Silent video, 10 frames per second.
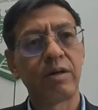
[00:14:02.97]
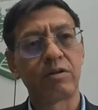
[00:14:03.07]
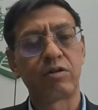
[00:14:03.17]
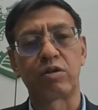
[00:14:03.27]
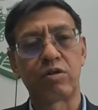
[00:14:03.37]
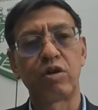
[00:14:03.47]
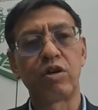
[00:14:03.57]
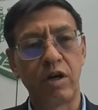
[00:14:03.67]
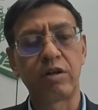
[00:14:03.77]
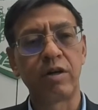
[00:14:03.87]

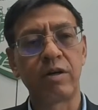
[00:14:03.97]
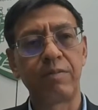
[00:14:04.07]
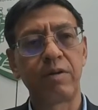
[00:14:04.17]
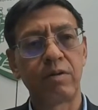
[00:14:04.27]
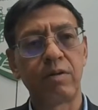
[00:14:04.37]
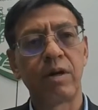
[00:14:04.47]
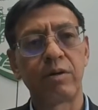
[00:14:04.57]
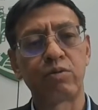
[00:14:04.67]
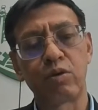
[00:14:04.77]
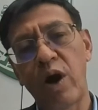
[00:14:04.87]

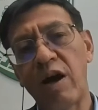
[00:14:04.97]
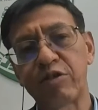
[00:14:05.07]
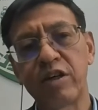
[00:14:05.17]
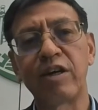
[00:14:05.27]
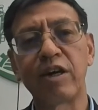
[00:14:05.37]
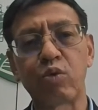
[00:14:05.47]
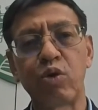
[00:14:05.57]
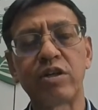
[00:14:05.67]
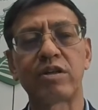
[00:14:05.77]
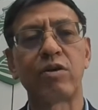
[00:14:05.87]
So we have seen
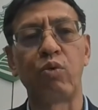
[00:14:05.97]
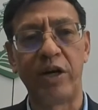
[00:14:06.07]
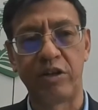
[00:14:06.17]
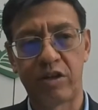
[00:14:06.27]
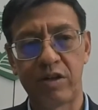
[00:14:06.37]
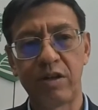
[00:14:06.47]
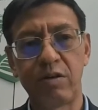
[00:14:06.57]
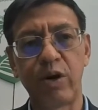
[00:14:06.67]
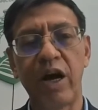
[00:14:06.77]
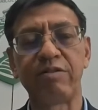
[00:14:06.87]
increased waste.
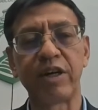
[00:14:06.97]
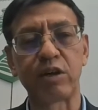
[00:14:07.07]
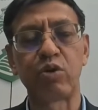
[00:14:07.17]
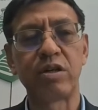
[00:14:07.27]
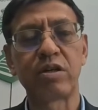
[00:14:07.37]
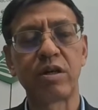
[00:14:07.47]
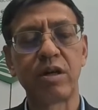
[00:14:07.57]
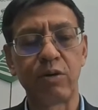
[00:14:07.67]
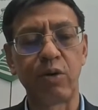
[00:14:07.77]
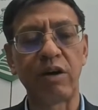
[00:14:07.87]
We have
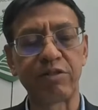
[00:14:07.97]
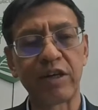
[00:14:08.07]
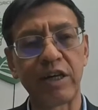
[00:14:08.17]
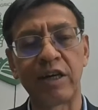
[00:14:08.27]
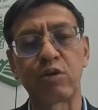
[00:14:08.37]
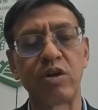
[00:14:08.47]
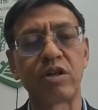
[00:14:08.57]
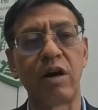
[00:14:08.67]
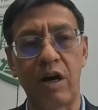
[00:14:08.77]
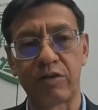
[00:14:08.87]
seen
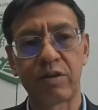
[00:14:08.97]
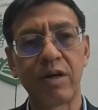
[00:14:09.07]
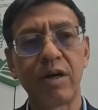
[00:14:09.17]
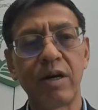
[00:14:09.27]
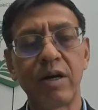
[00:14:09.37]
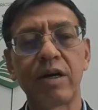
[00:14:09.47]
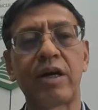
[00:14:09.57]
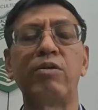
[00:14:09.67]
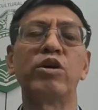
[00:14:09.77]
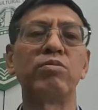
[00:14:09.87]
increased loss.
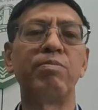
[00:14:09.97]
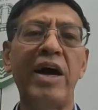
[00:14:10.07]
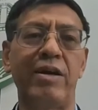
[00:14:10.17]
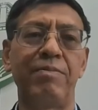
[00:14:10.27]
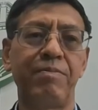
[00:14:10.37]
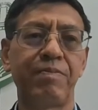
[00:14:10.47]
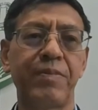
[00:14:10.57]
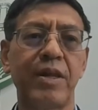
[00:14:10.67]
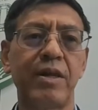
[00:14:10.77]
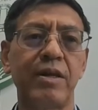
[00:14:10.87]
Can we do better?
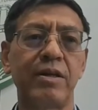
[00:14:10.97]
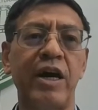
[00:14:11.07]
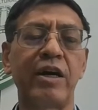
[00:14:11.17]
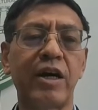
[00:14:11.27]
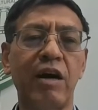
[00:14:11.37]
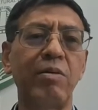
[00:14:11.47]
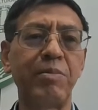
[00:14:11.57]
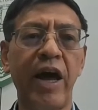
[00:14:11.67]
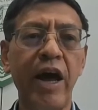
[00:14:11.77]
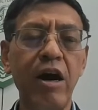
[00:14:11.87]
Can
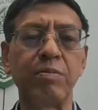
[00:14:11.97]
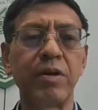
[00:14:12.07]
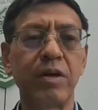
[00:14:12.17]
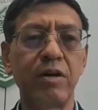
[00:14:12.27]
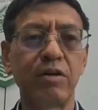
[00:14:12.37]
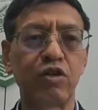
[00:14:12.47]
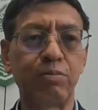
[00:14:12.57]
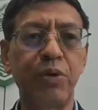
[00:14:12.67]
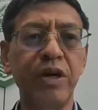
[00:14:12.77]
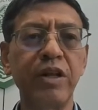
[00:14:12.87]
government help to
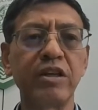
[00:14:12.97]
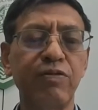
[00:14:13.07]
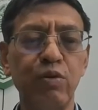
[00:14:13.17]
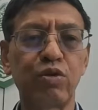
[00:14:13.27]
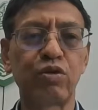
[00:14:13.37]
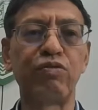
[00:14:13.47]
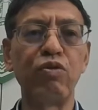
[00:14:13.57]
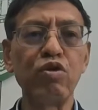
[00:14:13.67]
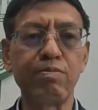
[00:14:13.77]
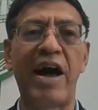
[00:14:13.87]
bring these foods to
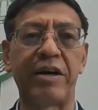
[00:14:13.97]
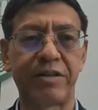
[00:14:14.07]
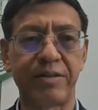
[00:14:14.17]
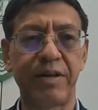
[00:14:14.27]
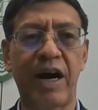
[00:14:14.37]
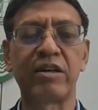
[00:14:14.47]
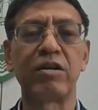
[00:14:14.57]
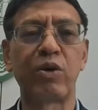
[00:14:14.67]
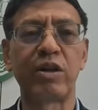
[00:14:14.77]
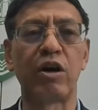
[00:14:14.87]
food banks? I don't
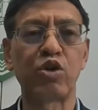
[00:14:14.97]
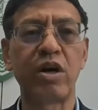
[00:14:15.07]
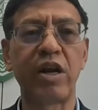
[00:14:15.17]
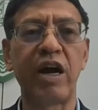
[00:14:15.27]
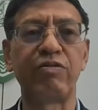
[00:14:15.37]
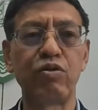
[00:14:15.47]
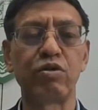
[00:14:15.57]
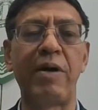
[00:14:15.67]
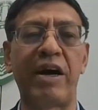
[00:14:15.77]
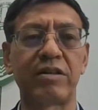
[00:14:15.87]
know whether Australia have
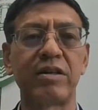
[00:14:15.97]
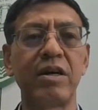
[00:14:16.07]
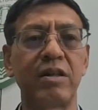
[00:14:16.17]
food banks.